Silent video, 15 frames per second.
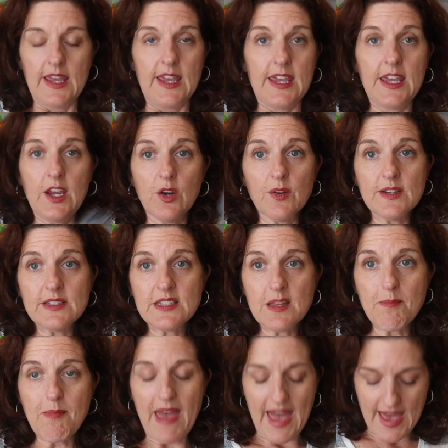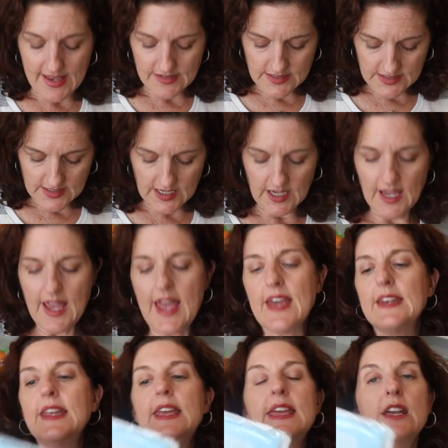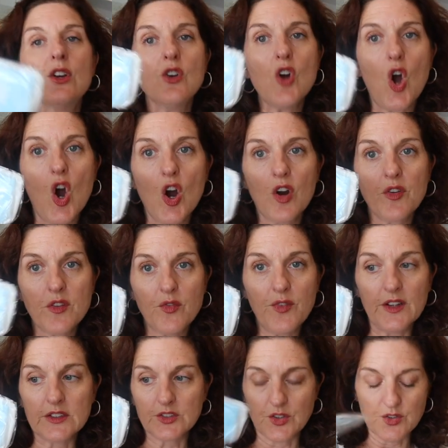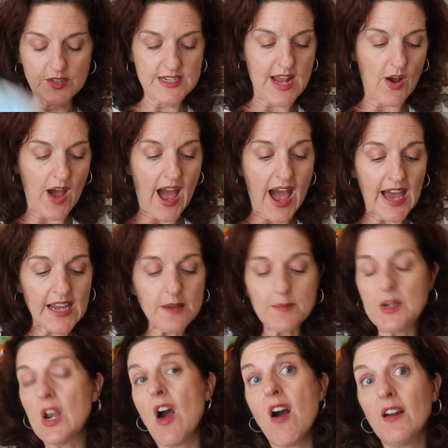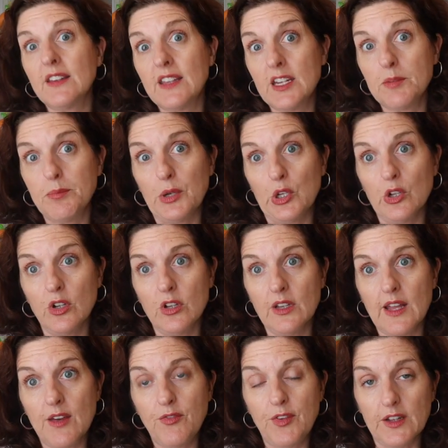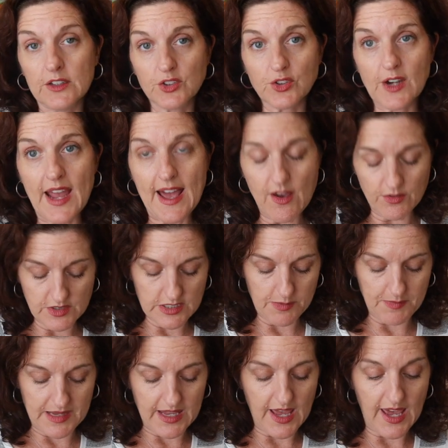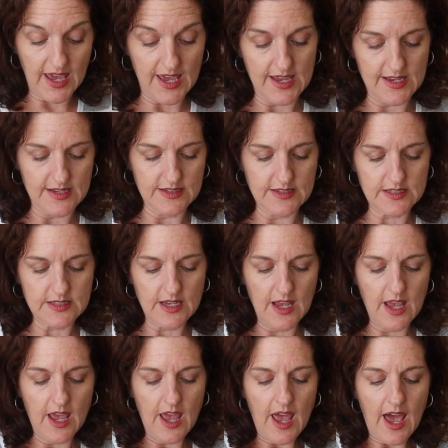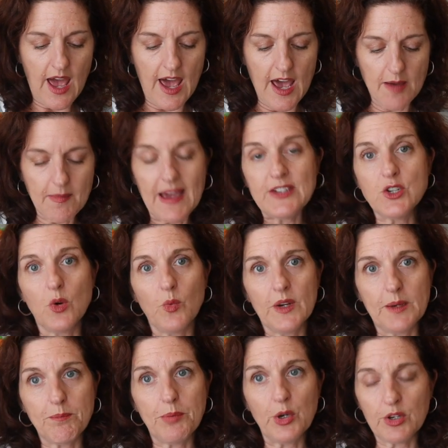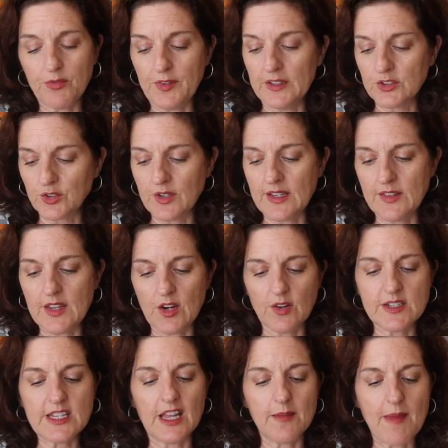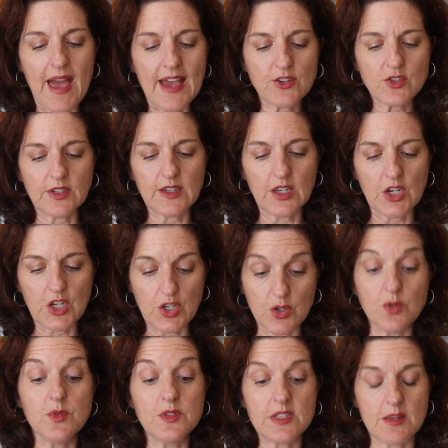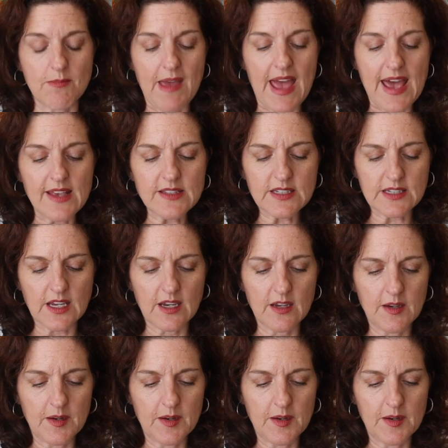Here is the mask and here are the filters. Now, I am not gonna pull a filter out because I don't wanna put a filter in there until I'm actually gonna use the mask.